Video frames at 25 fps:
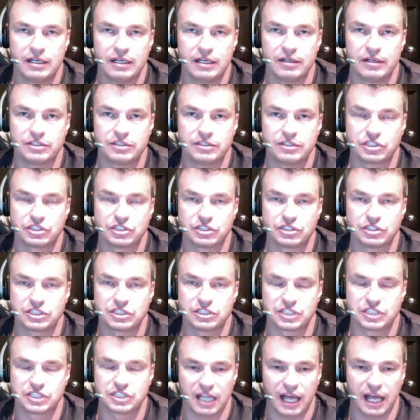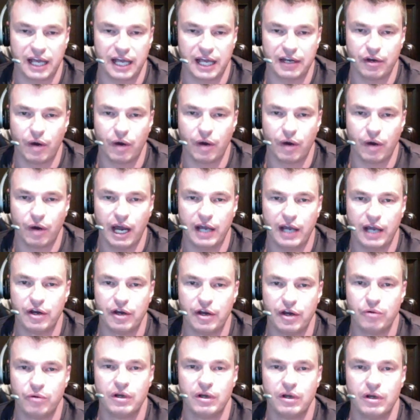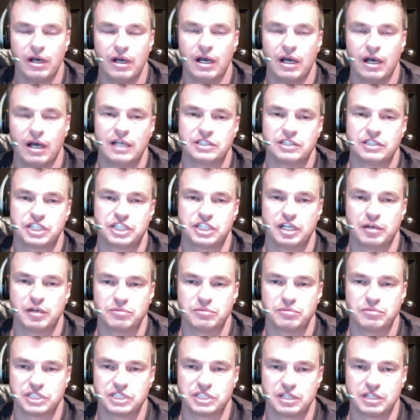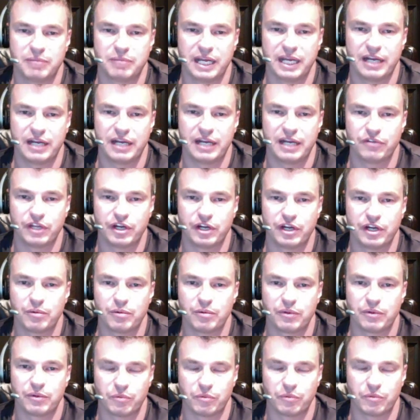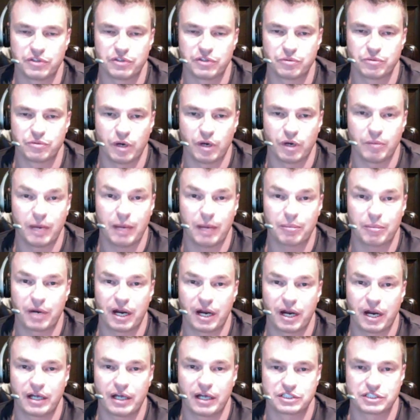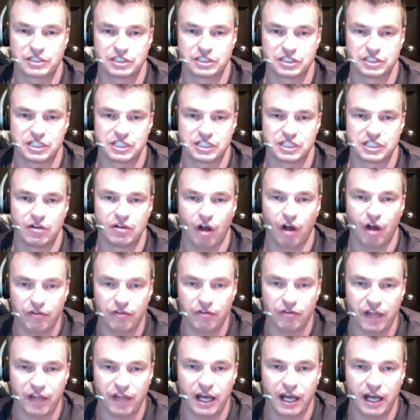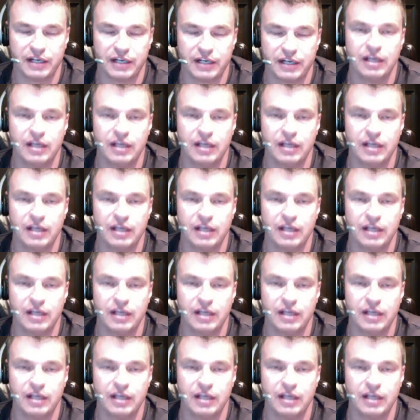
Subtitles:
Salina, Ohio. I sent a man over there with one of my products to sell offline